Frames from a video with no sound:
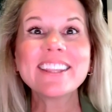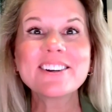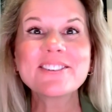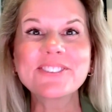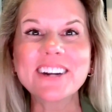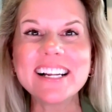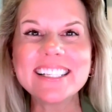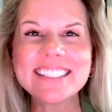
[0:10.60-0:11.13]

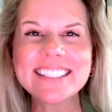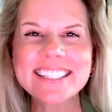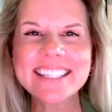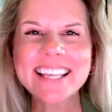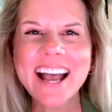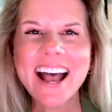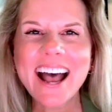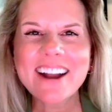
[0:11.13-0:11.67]
Hello,
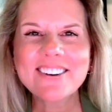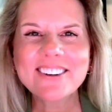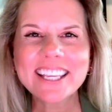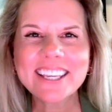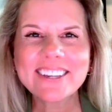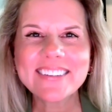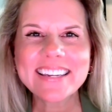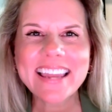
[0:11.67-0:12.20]
friends. How are
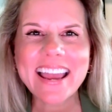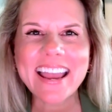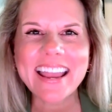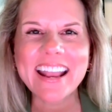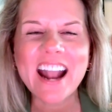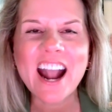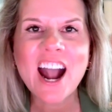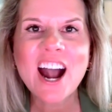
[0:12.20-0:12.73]
you
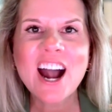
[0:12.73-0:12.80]
today?